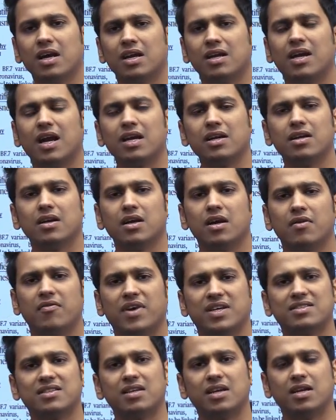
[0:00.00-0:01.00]
get
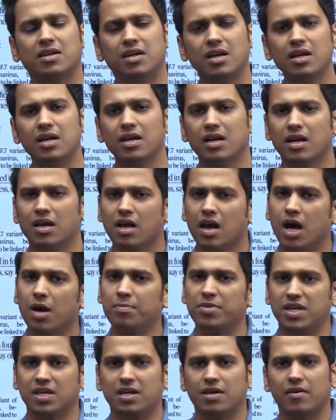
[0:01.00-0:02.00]
vaccinated
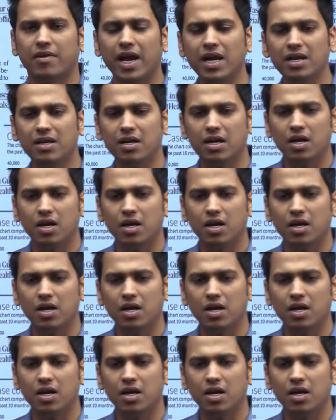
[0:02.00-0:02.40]
abhi, right?